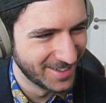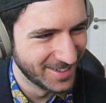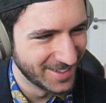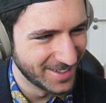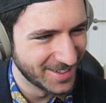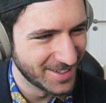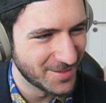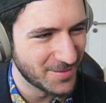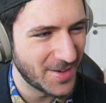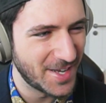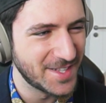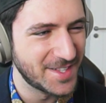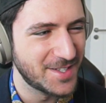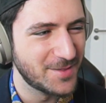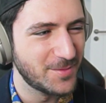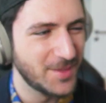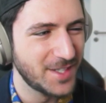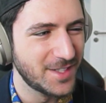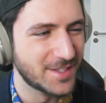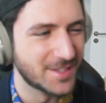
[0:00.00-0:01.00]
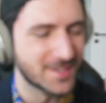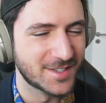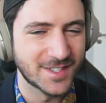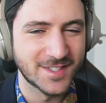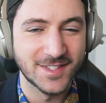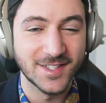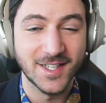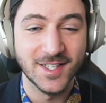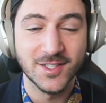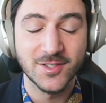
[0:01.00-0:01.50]
my demeanor
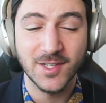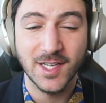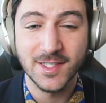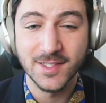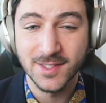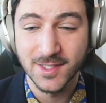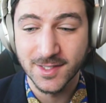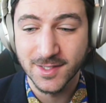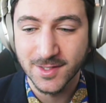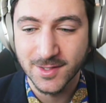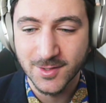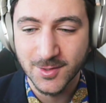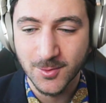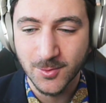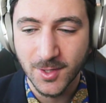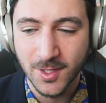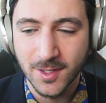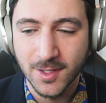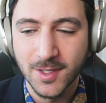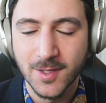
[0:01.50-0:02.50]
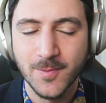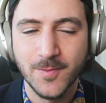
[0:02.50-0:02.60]
doesn't get translated too well,